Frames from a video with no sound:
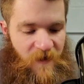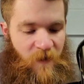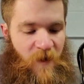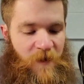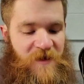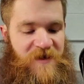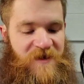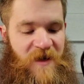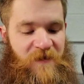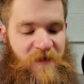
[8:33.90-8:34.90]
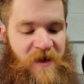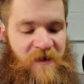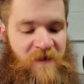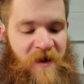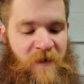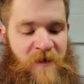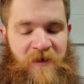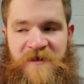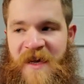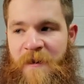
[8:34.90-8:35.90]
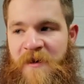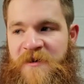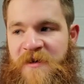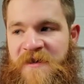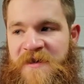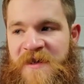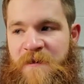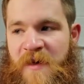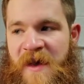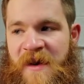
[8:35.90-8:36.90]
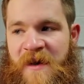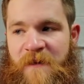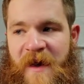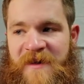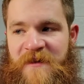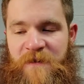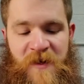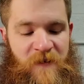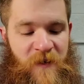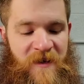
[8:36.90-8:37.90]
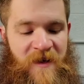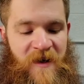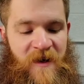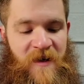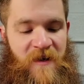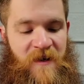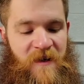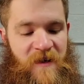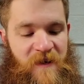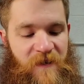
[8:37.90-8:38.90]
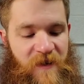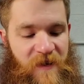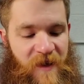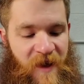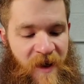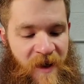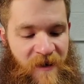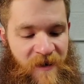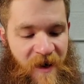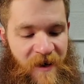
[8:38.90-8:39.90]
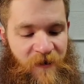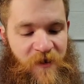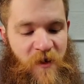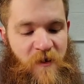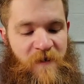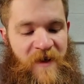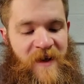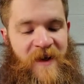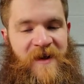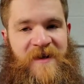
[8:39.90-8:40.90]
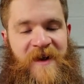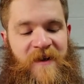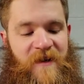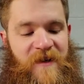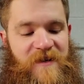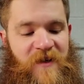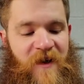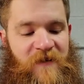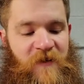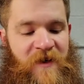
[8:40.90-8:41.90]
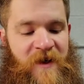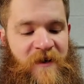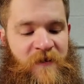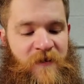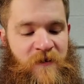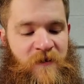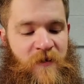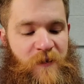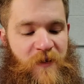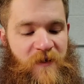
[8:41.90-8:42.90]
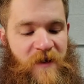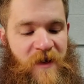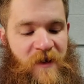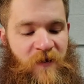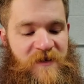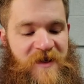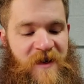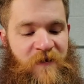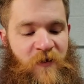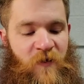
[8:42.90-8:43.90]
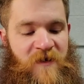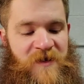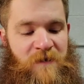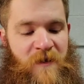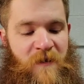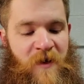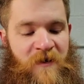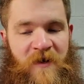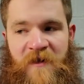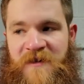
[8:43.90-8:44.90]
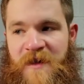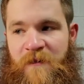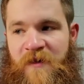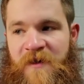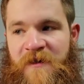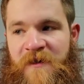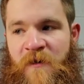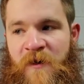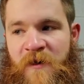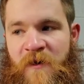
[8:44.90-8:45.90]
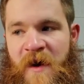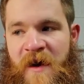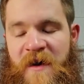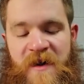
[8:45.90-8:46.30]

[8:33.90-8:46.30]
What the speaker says: Well, this is definitely environmental damage. You can see the pitting, massive pit right there. And I don't know if I can get a date on this. I'll have to look at it under the loop. It looks like if there was a mint mark there, it's completely worn away.